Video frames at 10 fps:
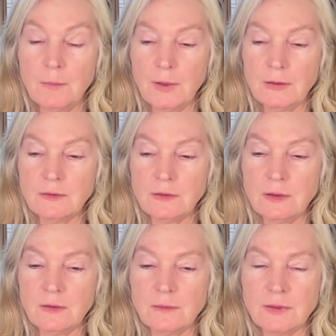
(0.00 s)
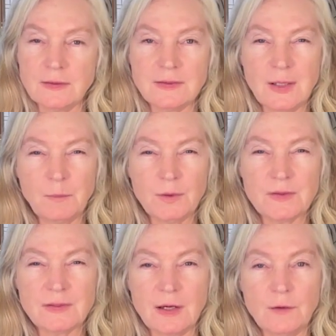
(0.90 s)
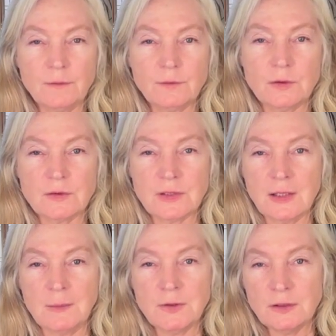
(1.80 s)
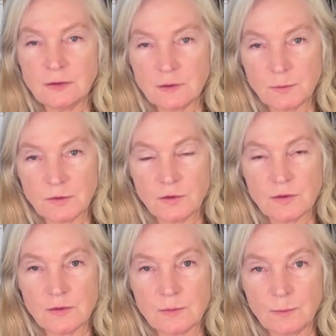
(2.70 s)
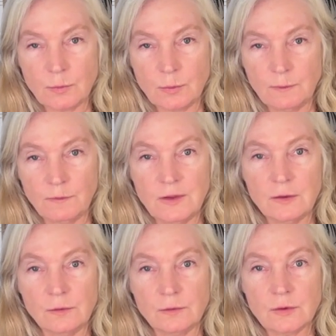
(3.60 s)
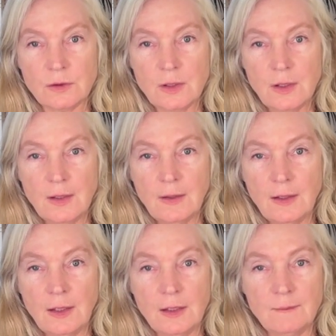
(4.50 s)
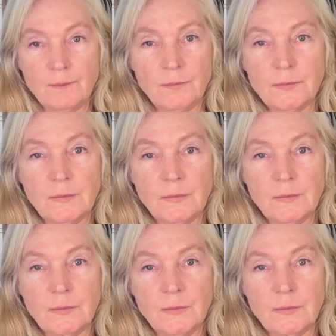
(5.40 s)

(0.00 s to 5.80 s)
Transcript: But that separate self, just the emptiness was just revealed. And